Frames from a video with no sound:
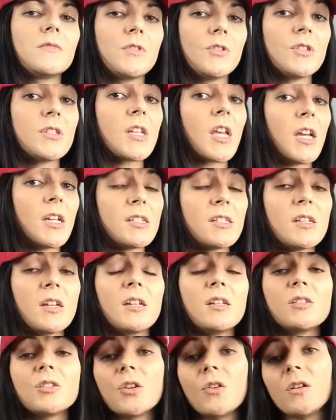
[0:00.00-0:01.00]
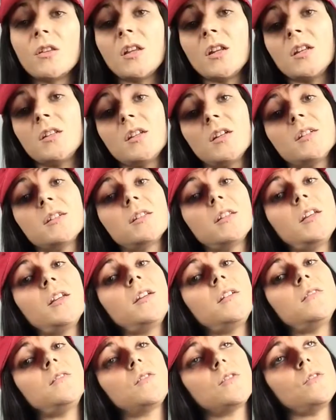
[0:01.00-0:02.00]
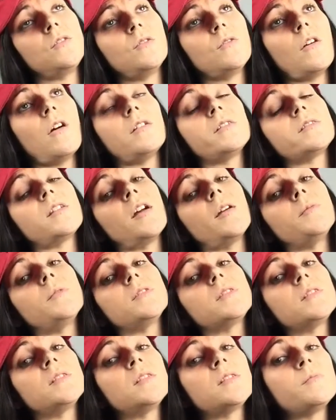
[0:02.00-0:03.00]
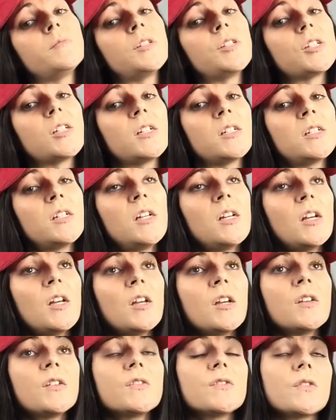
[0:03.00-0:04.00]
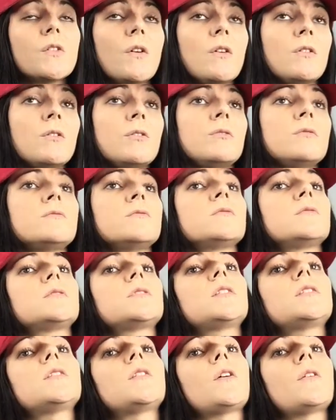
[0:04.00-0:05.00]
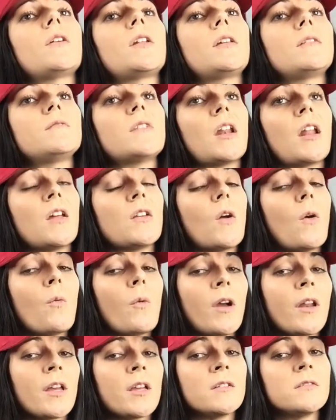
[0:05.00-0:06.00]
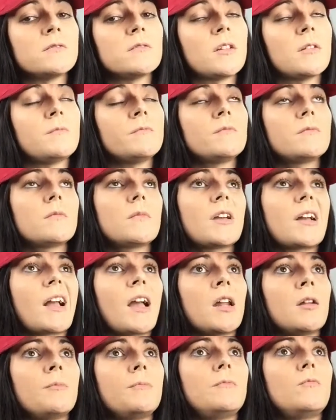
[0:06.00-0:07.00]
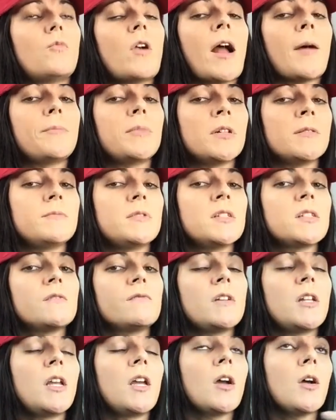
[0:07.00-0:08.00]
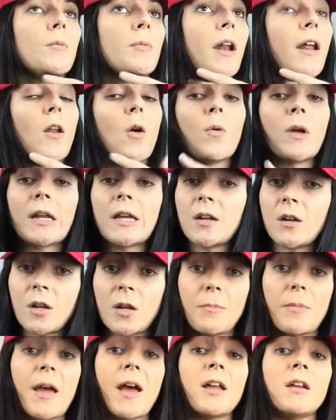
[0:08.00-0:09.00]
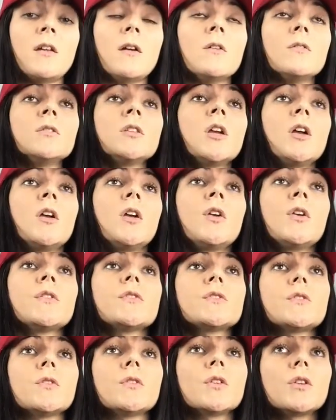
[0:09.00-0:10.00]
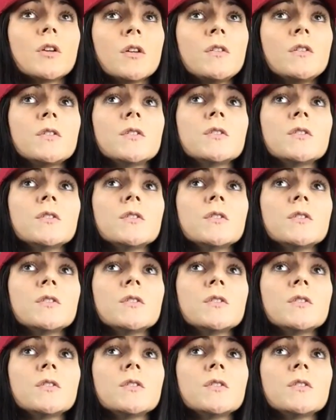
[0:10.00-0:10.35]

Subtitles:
There's case studies showing that it does lead to Alzheimer's and dementia. So, and I don't want to, I gotta wrap up this video, but I don't want to end on a bad note. So the good